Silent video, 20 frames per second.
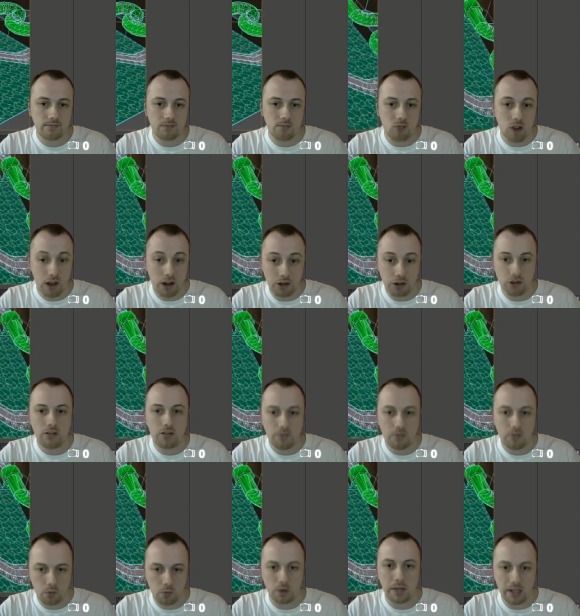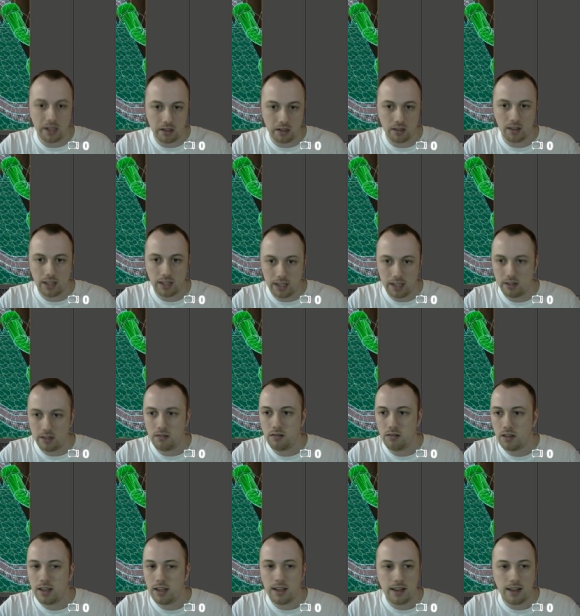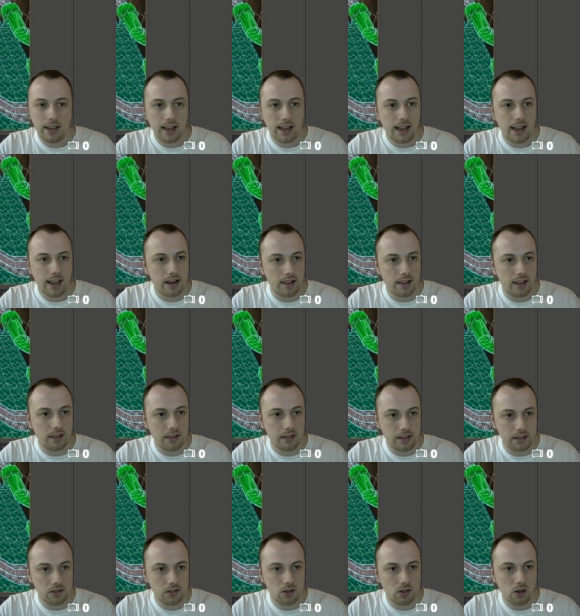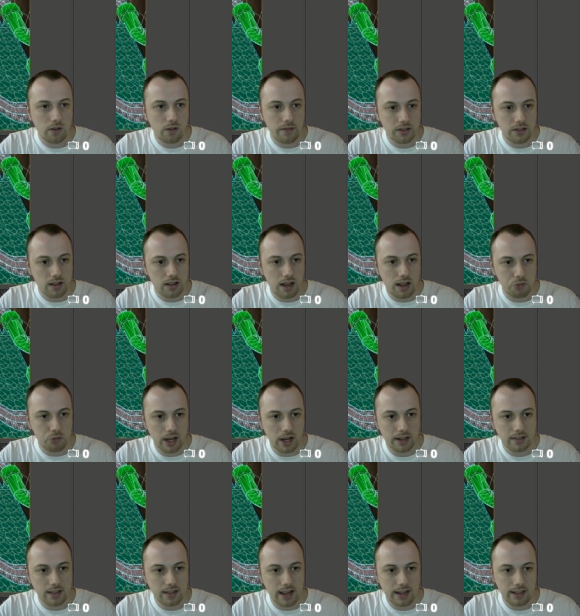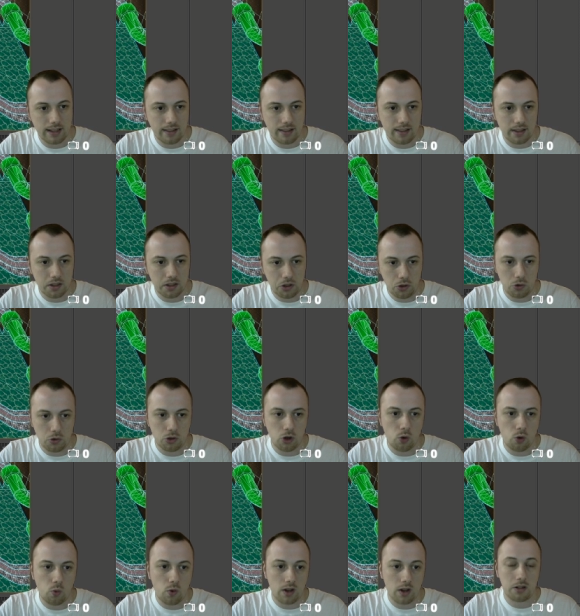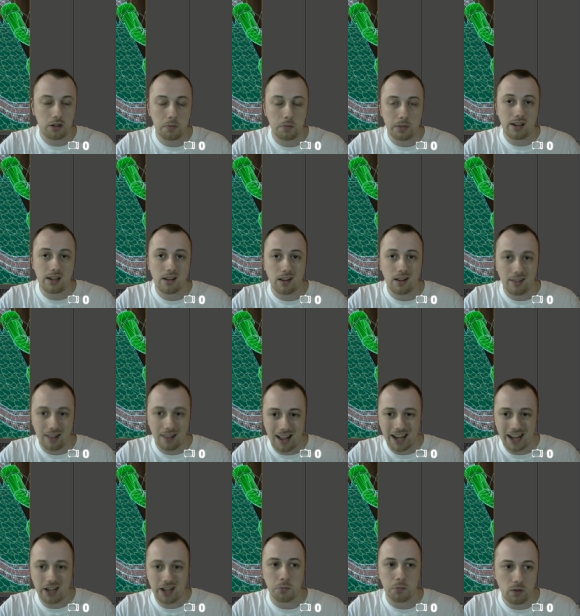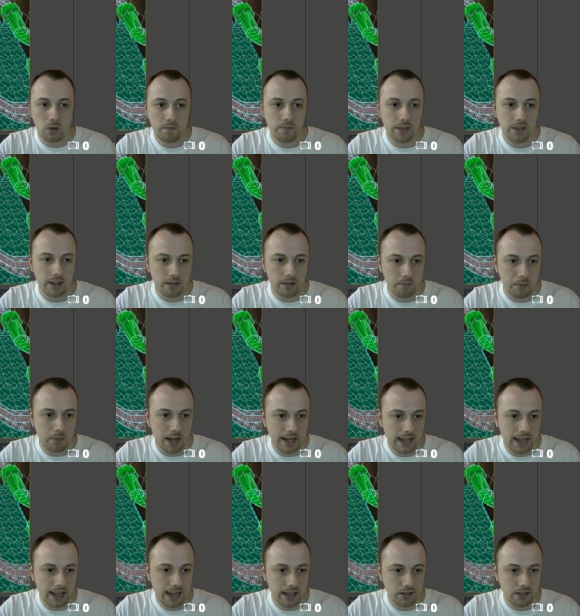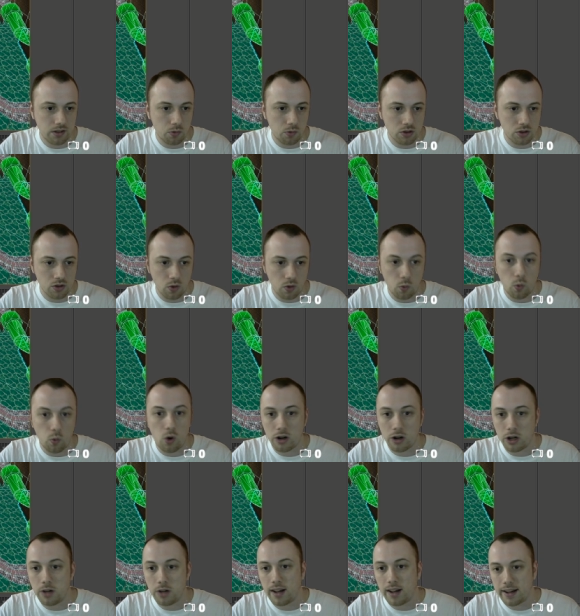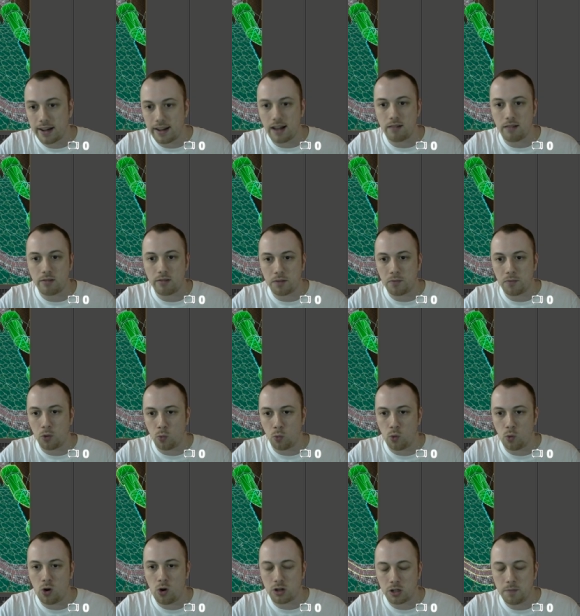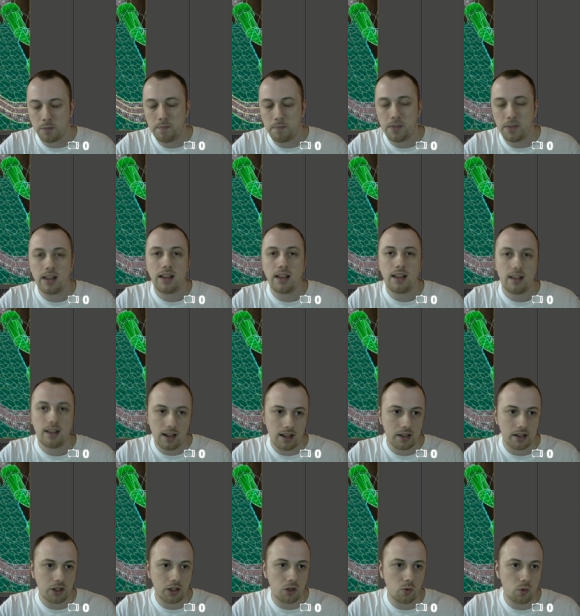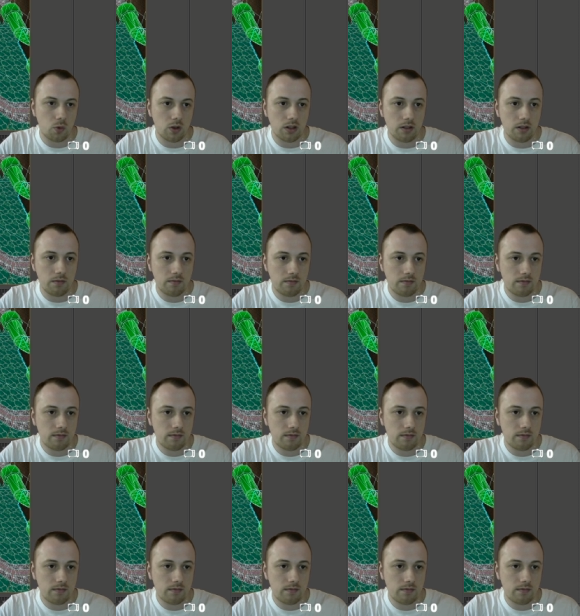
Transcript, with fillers: rendered would be deleted and then the surface objects, anything that you don't want to be collidable, in my case it was the water, I got rid of the water, uh, you would,